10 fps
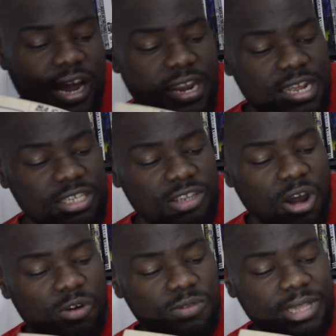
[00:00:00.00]
He did his
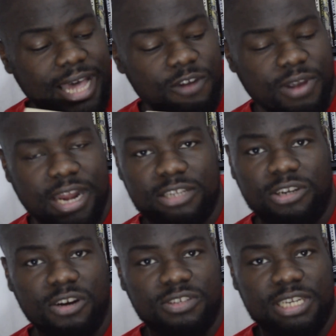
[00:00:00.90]
own lettering in
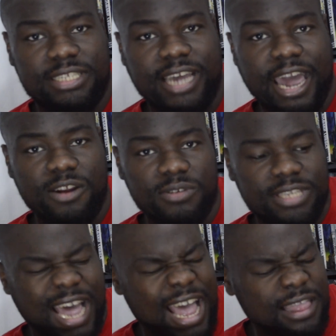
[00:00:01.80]
terms of the
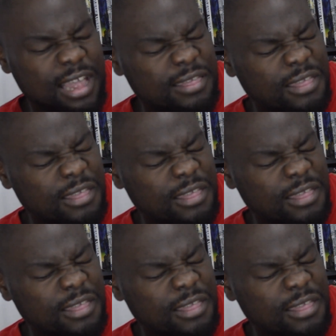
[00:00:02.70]
titles. I